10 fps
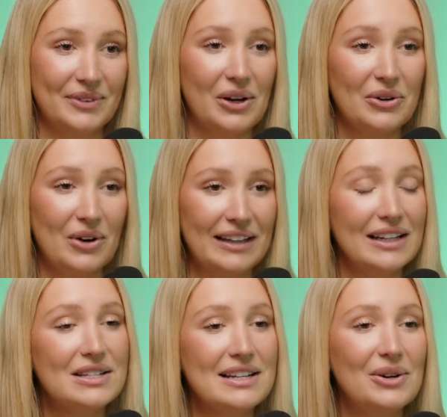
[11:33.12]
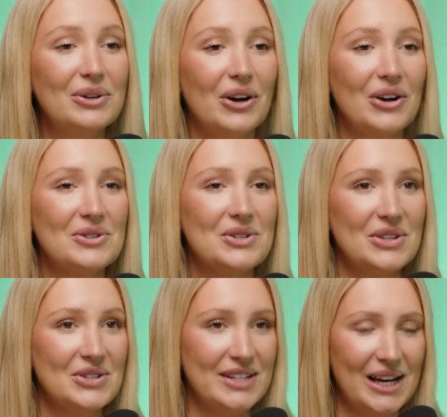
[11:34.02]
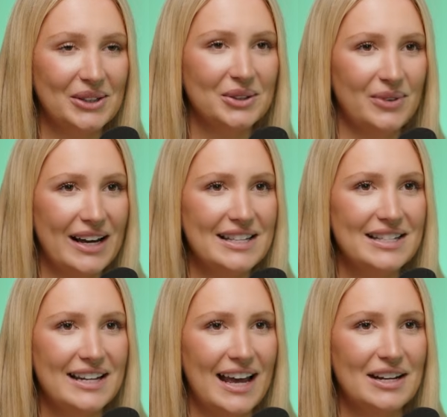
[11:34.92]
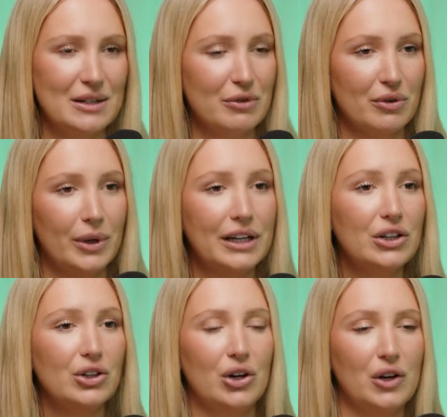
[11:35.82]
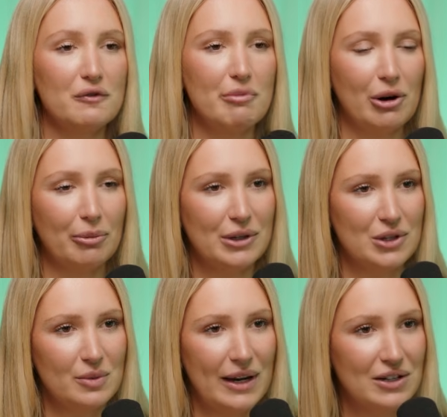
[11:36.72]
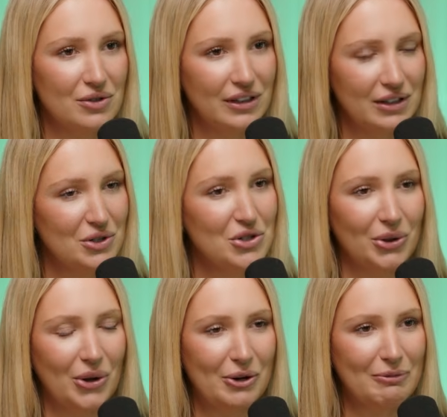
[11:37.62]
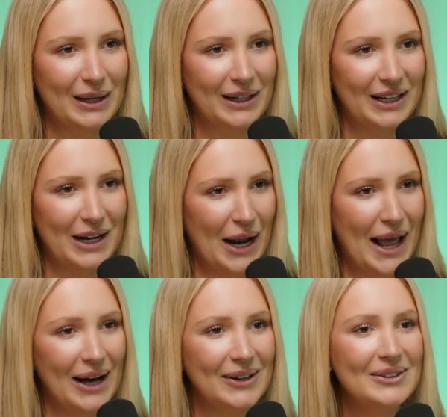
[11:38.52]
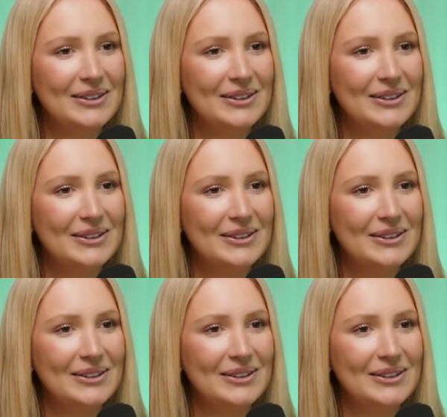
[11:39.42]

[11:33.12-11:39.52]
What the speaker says: All right, let's now go to the southwest, and I'm throwing in a curveball because we're entering the Geelong market now.